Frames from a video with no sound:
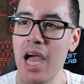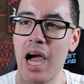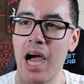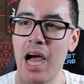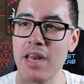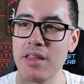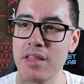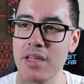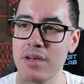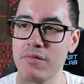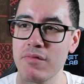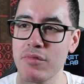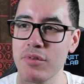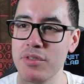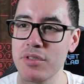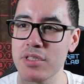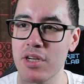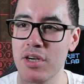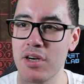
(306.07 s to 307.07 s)
And then
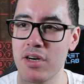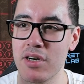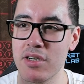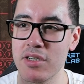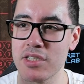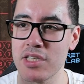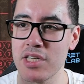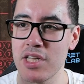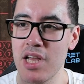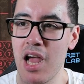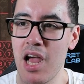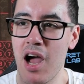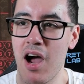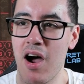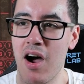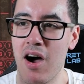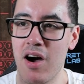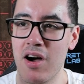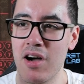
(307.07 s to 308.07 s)
ruse cards
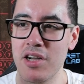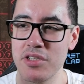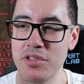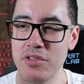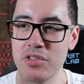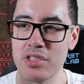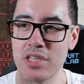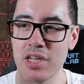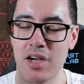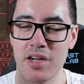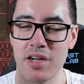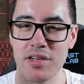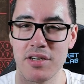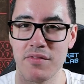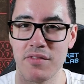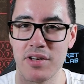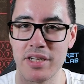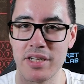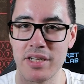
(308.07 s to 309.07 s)
are used to kind
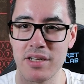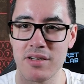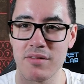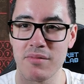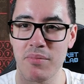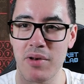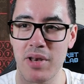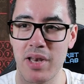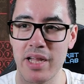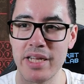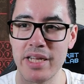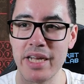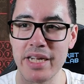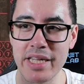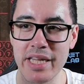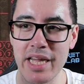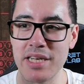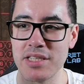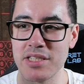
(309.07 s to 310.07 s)
of like play
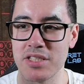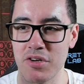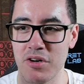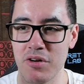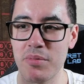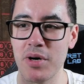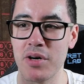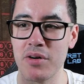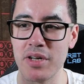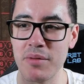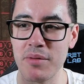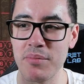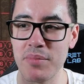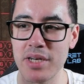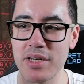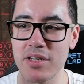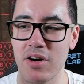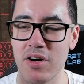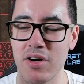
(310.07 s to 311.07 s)
against your opponent and
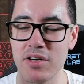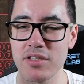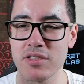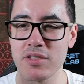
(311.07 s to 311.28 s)
bid cards.